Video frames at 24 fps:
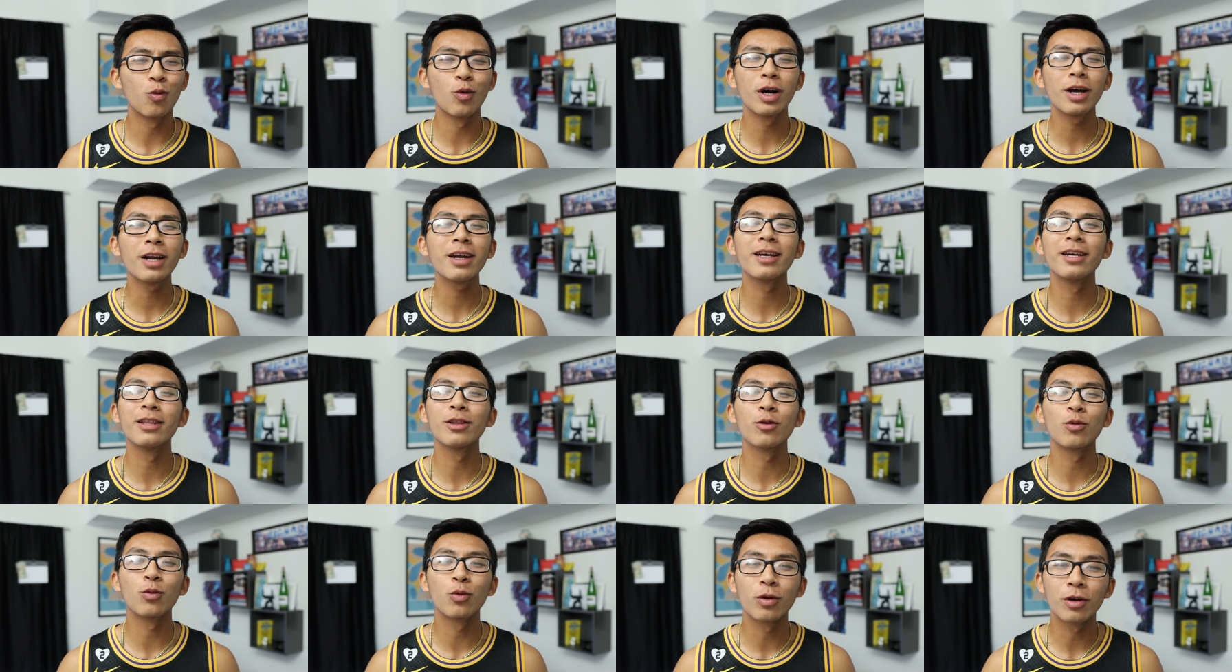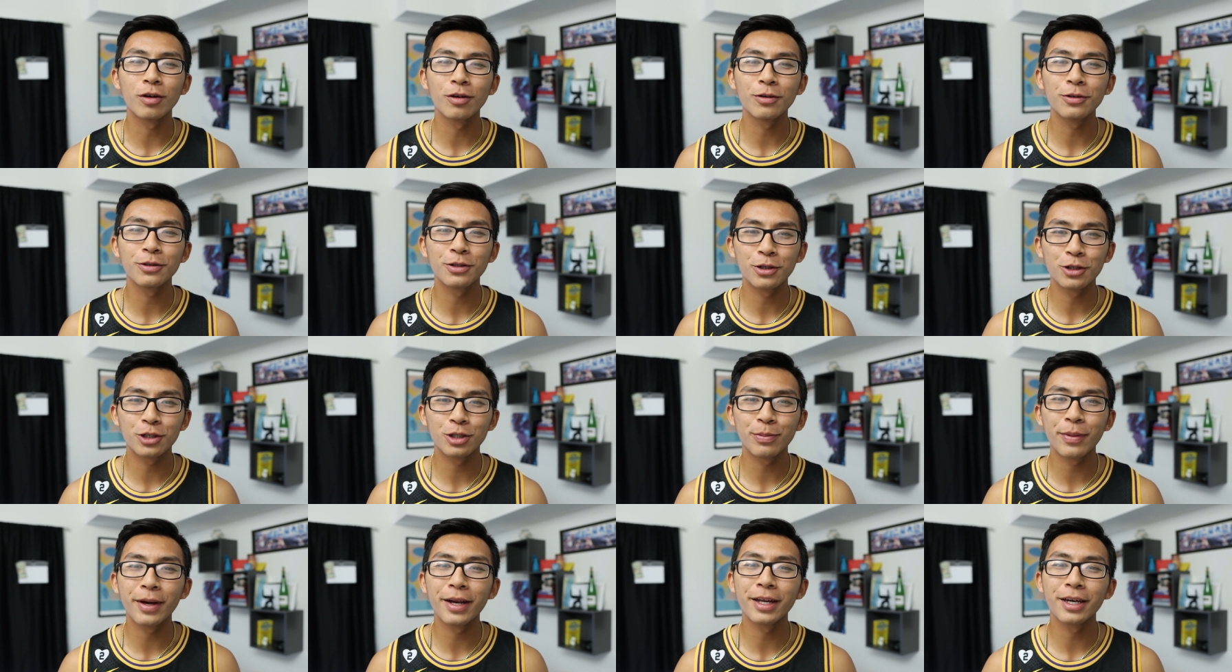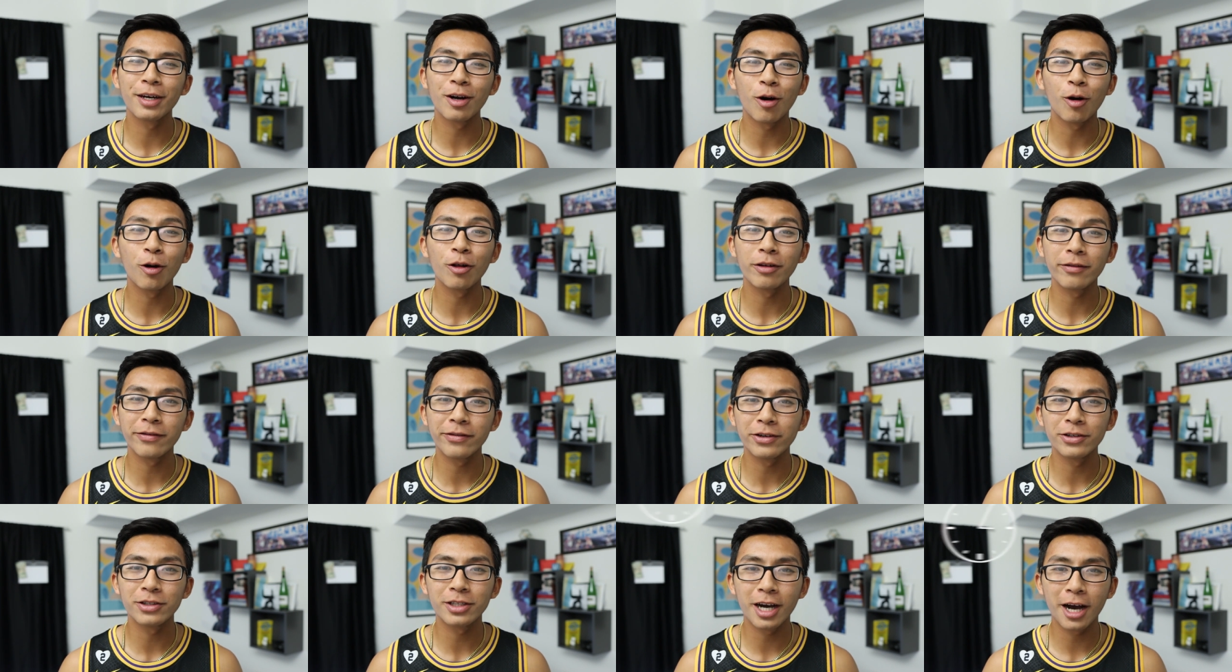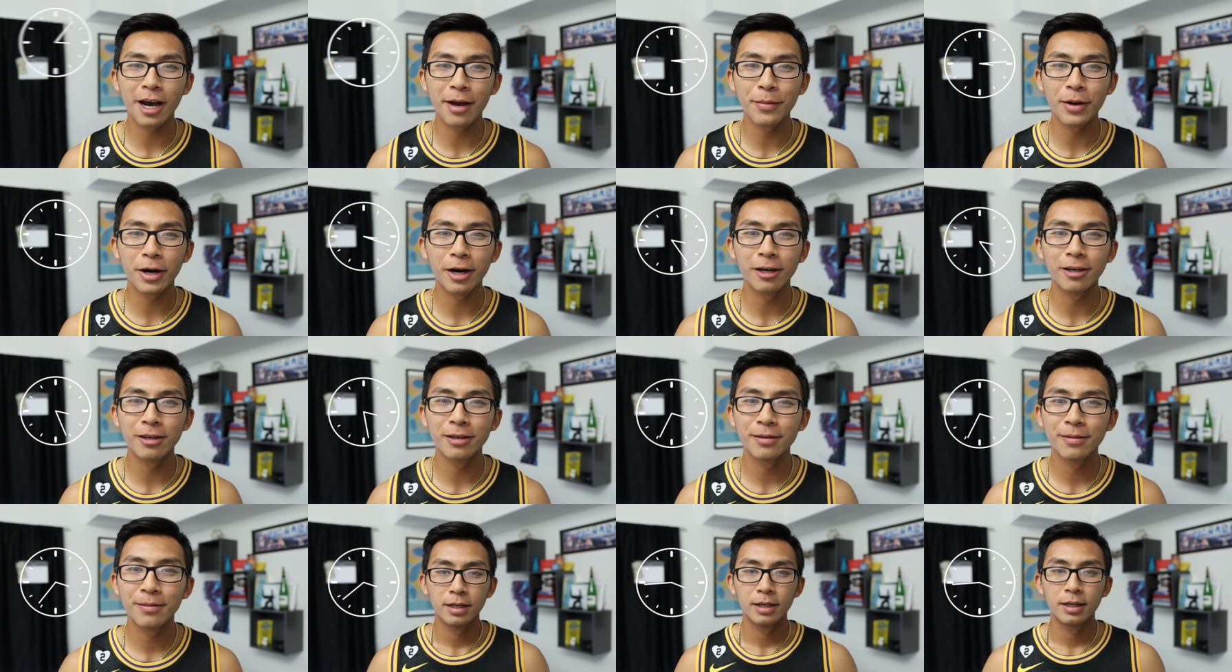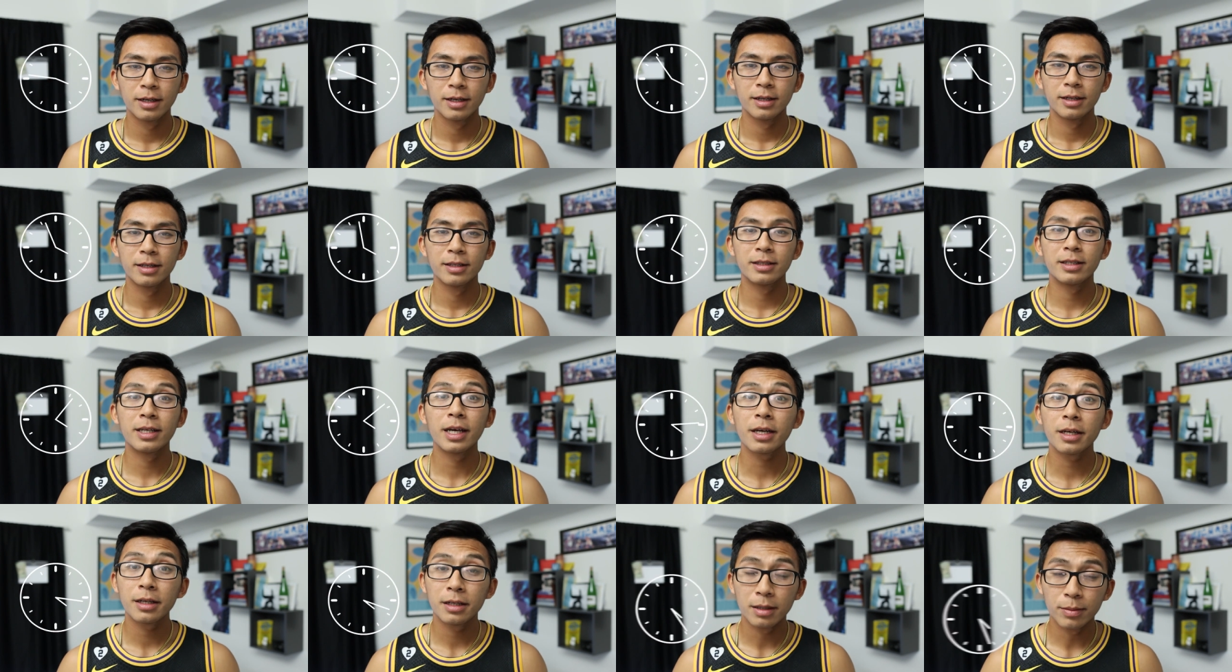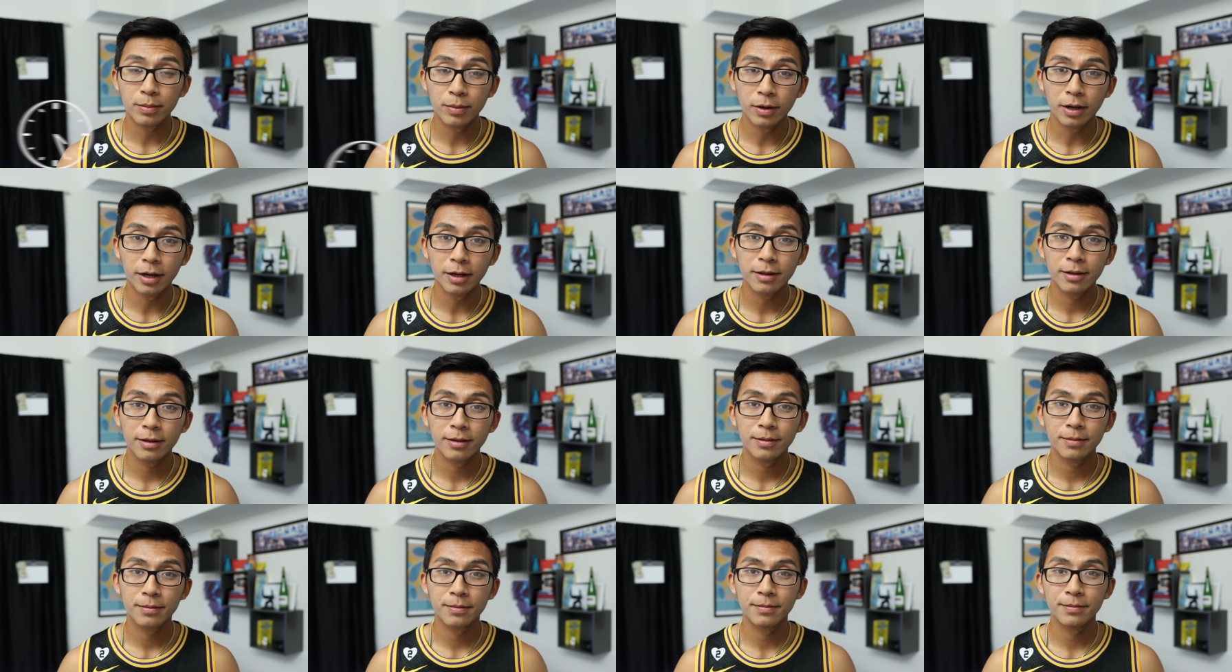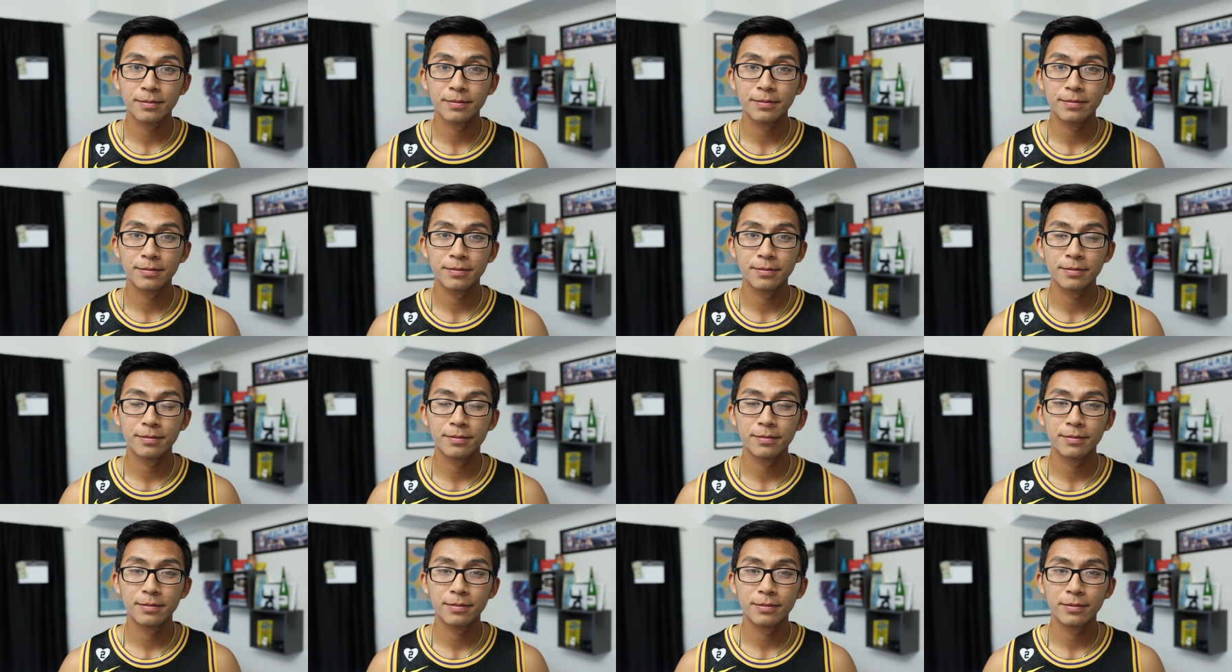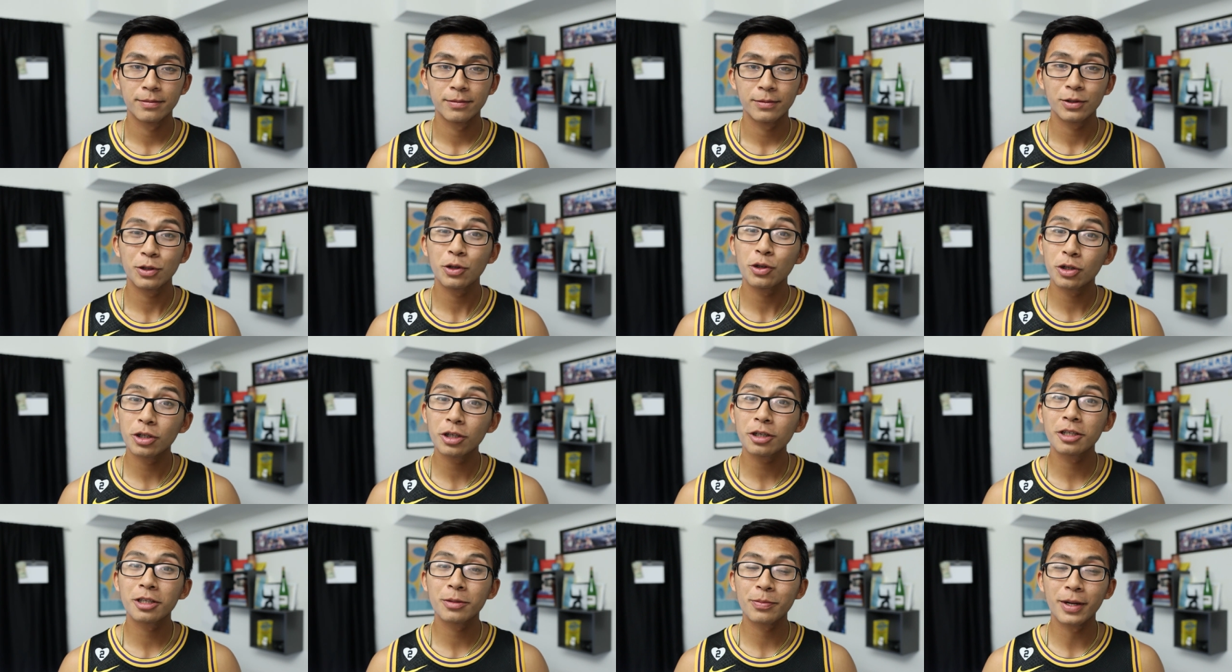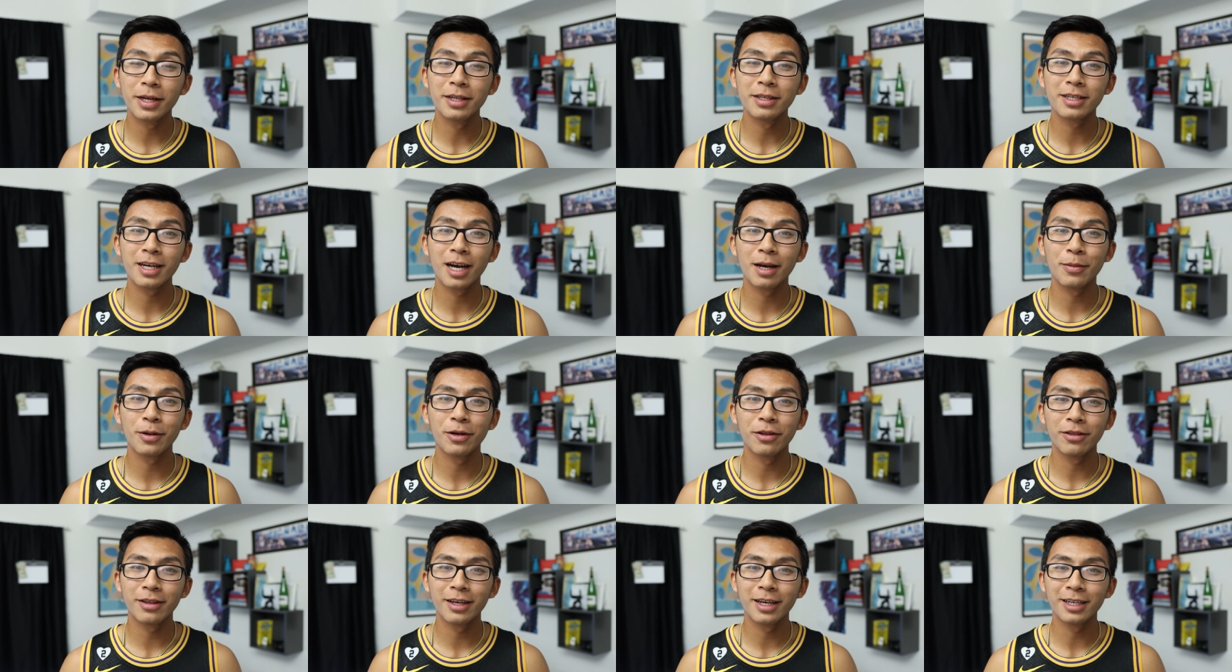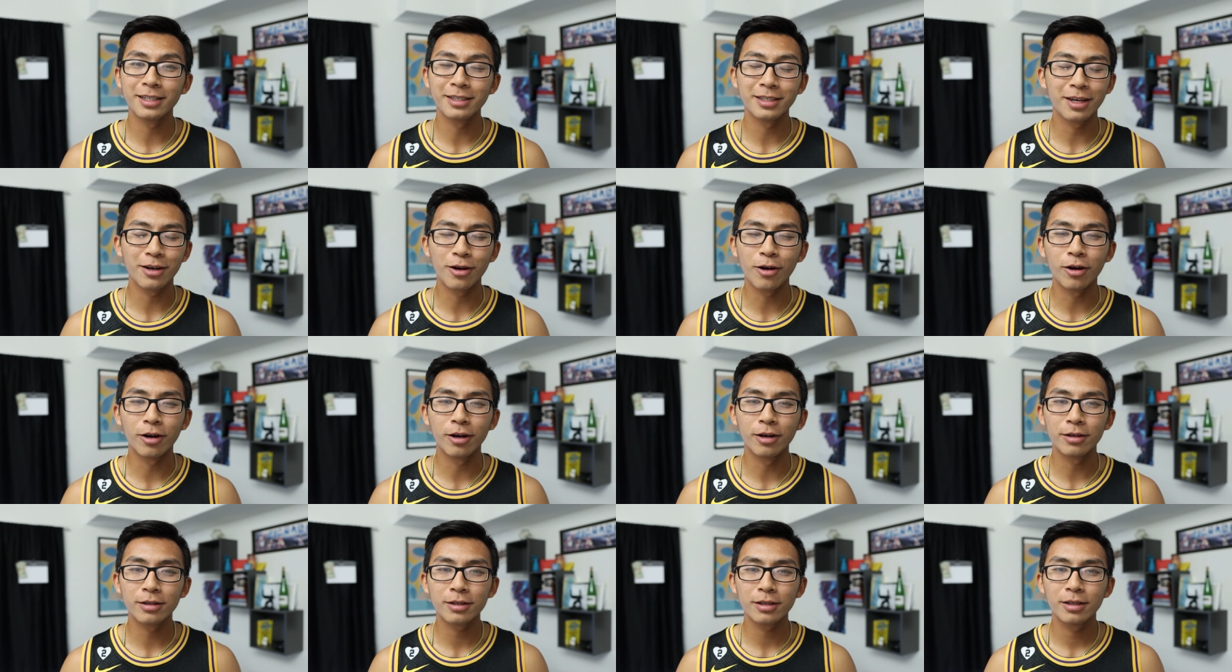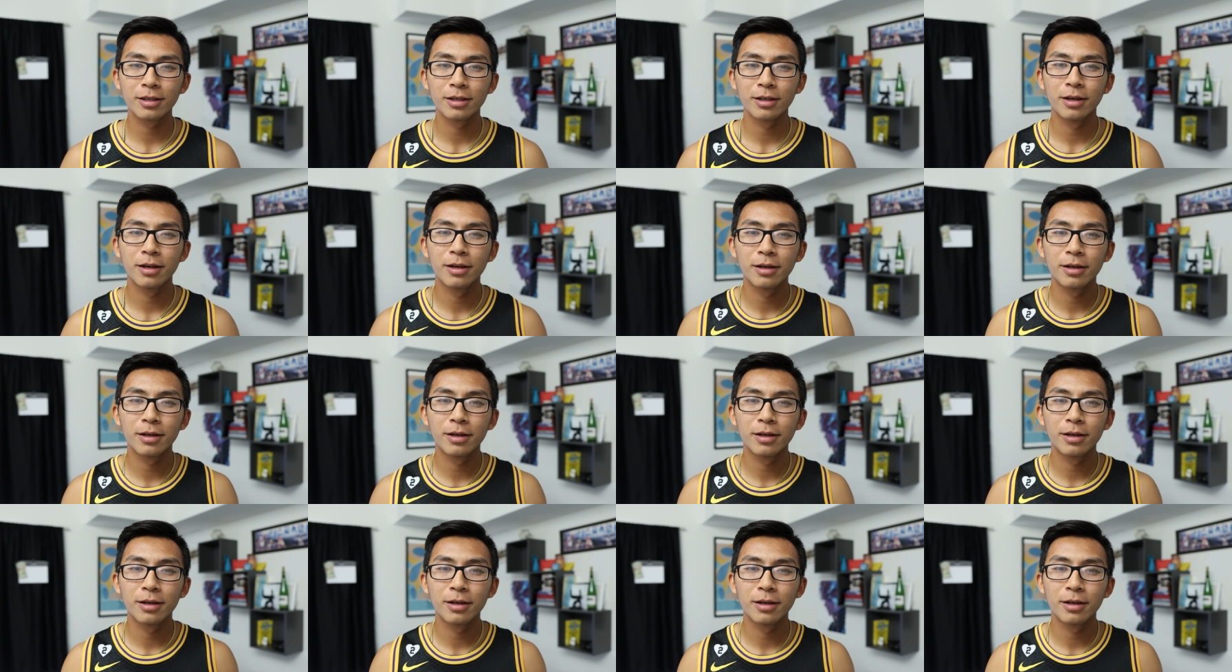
what in the world you're spending all of your time on, take a deep breath. You should spend time on things that aren't